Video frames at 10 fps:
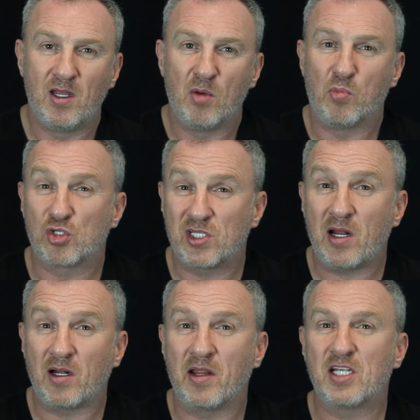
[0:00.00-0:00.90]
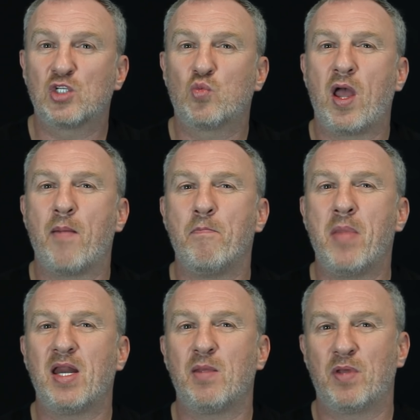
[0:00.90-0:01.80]
But sadly, this is where
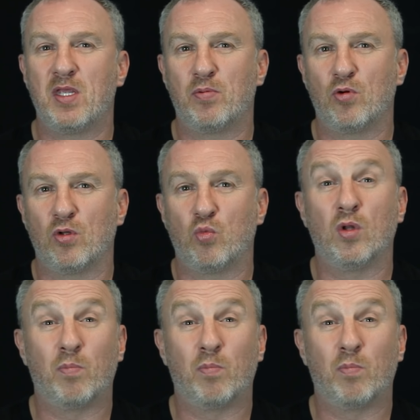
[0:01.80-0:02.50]
many people will